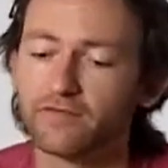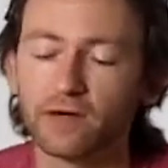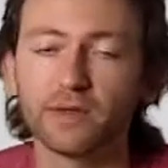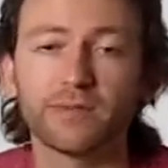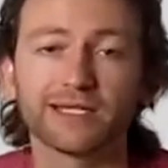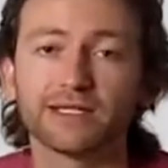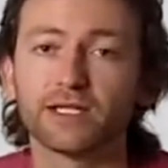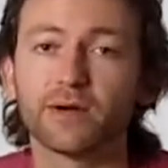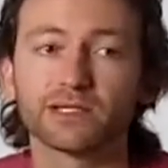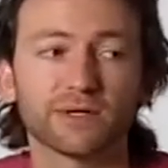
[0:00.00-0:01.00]
If I'd been based
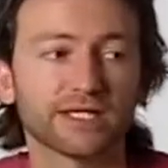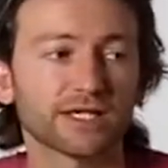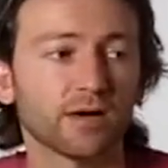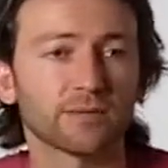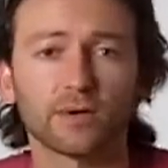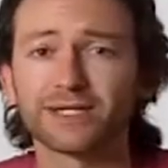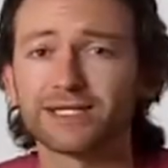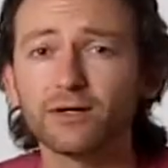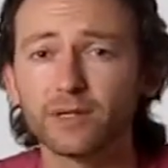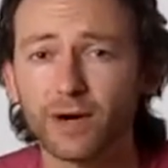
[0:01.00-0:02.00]
in the USPTO, I'd probably
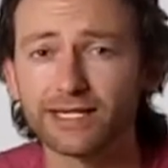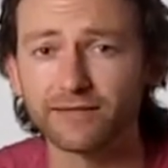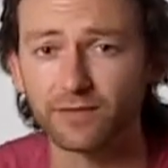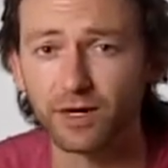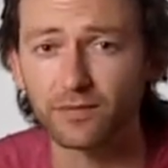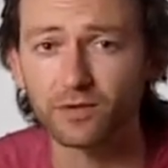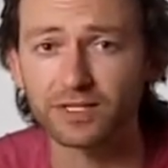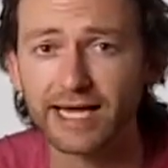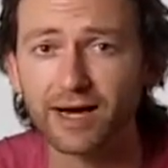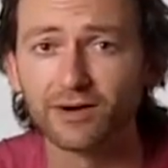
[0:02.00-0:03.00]
still be waiting for my
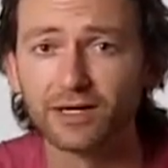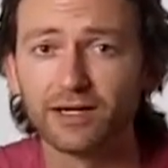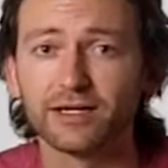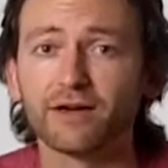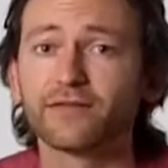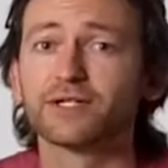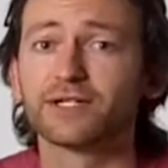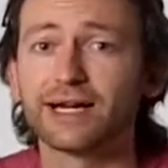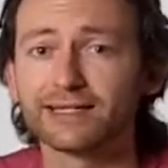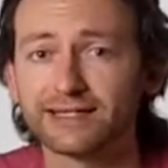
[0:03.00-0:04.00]
reports now, from
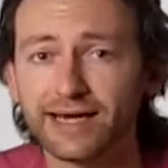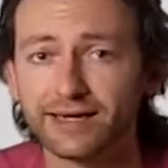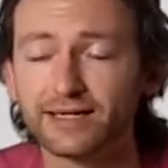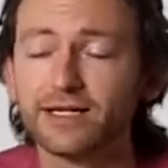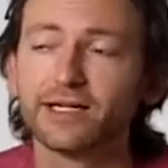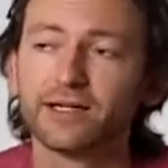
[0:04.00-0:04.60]
2010.